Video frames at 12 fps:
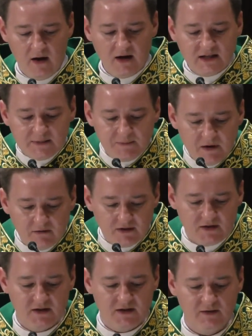
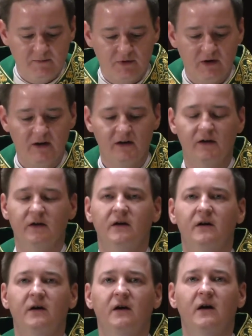experiences in prayer
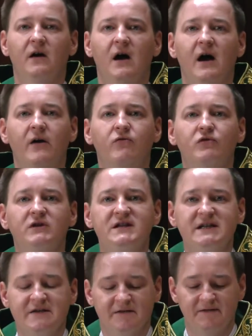a
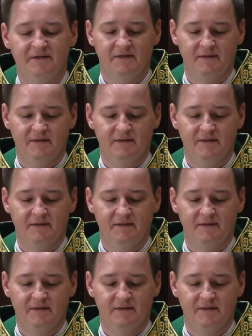relief.